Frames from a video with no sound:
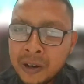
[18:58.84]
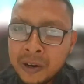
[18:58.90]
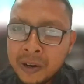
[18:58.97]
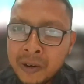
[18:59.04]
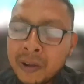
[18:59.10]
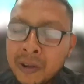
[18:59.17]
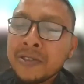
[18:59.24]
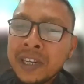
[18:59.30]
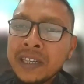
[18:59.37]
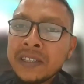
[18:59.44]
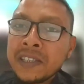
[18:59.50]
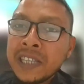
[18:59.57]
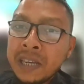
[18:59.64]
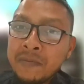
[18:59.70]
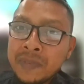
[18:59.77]
Uh,
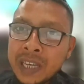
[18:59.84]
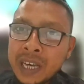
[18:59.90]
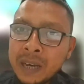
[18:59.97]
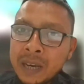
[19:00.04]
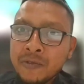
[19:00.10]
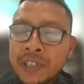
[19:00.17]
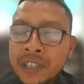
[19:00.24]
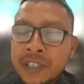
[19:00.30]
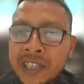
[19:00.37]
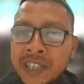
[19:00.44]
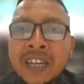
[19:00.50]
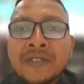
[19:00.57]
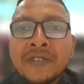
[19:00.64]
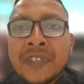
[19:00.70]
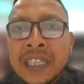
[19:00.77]
also, at the same time,
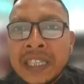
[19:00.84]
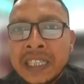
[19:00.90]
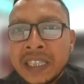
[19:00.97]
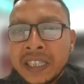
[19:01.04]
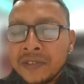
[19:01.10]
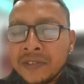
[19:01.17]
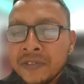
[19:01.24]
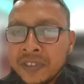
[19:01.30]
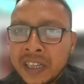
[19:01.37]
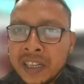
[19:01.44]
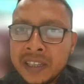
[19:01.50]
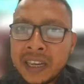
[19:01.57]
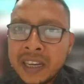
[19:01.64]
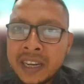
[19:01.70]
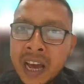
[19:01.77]
we surveyed in the
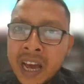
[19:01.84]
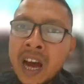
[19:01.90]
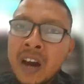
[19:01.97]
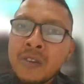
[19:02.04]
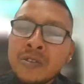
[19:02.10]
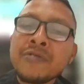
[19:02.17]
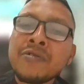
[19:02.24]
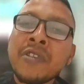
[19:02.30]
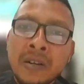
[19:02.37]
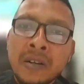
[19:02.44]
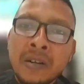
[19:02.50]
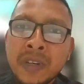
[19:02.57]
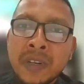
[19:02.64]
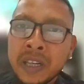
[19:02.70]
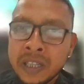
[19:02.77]
field that how the
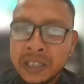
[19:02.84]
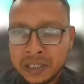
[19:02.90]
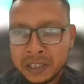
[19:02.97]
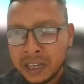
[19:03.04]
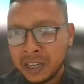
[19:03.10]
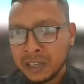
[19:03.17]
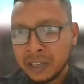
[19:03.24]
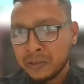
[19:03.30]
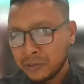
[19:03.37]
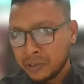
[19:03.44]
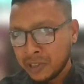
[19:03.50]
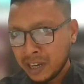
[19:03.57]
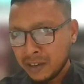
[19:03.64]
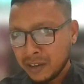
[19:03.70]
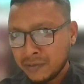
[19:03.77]
farmers uh,
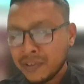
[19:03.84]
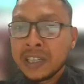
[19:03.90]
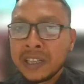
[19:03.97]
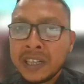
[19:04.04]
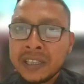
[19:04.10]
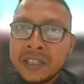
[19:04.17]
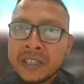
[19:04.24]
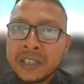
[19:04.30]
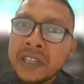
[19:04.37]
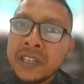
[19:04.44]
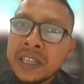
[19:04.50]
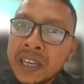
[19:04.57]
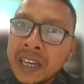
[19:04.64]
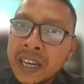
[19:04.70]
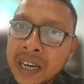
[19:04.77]
do the
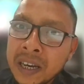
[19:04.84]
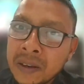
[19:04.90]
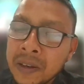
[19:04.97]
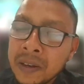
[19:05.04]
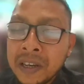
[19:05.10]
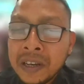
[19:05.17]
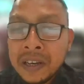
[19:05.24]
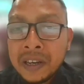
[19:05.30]
fertilization in the